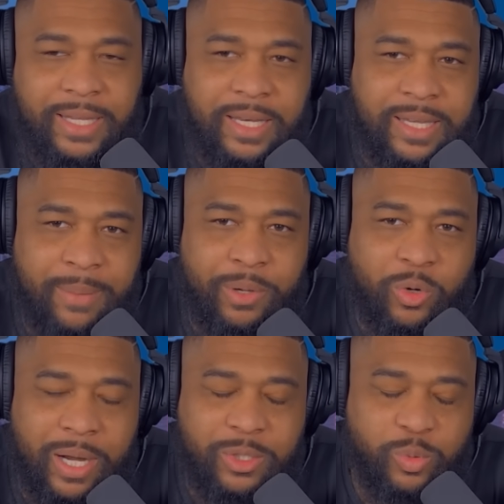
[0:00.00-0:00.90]
The
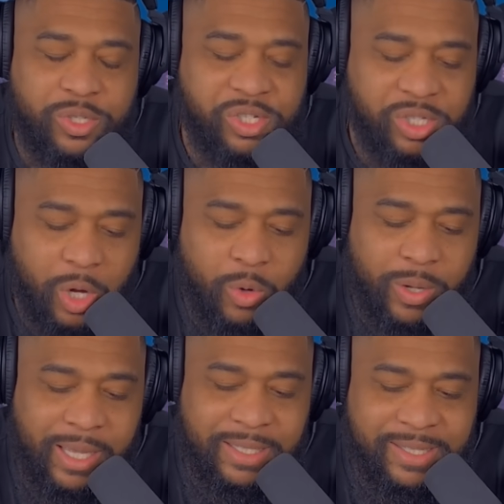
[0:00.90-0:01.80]
Democrats were
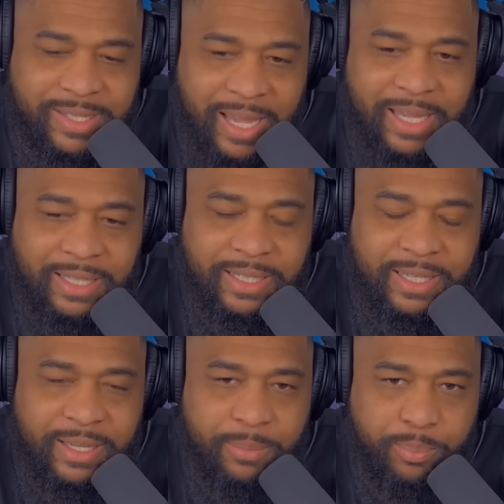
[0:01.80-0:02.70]
so
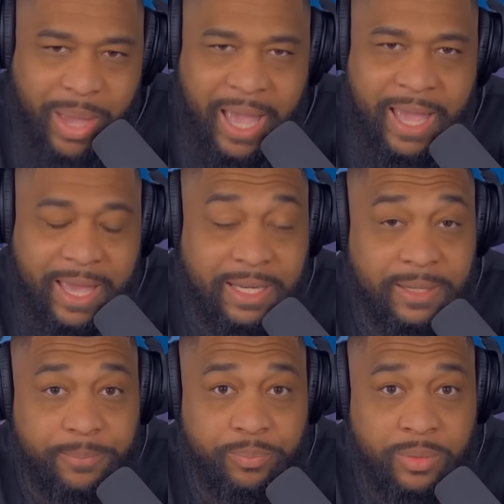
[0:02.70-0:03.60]
insanely
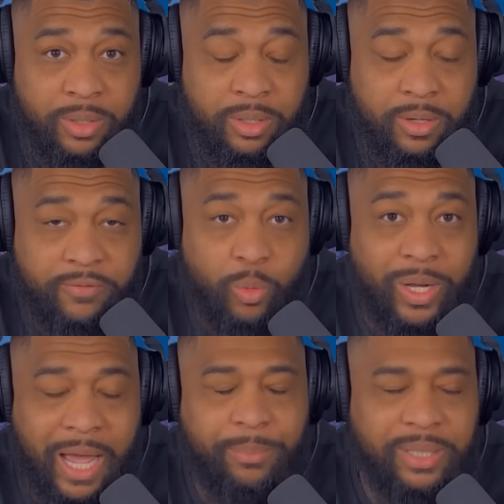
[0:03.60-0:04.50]
bad for
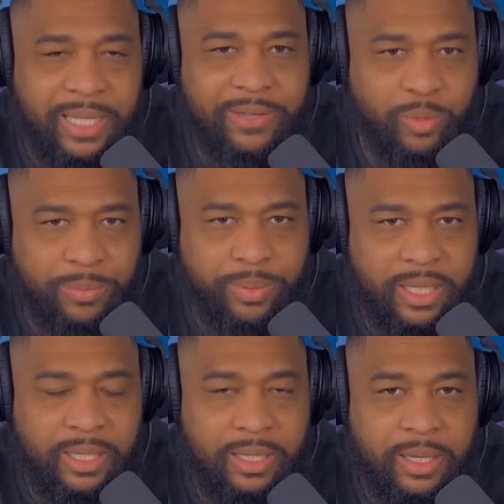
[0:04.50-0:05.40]
what I believe would
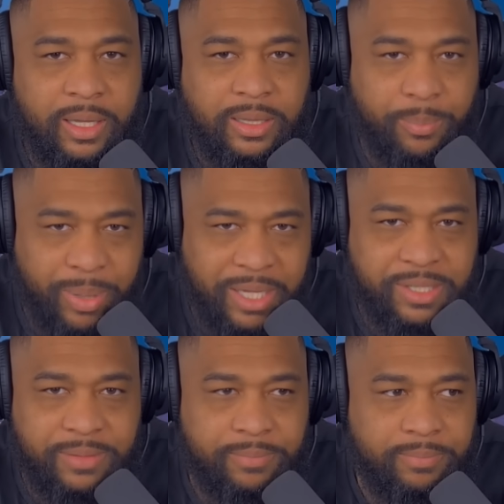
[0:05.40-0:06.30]
be the
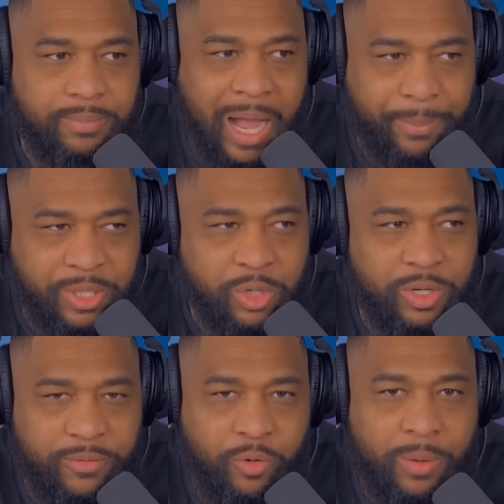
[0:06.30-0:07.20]
best
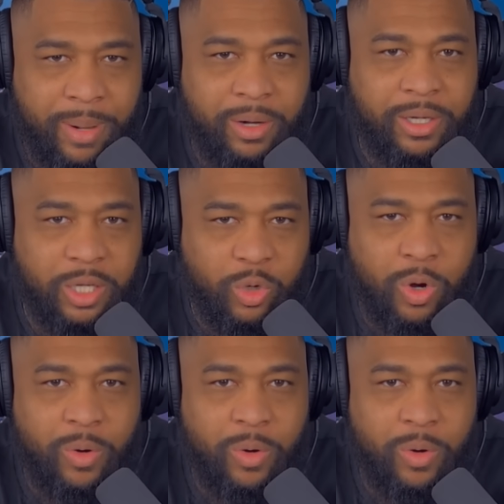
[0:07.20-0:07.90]
opportunity for America to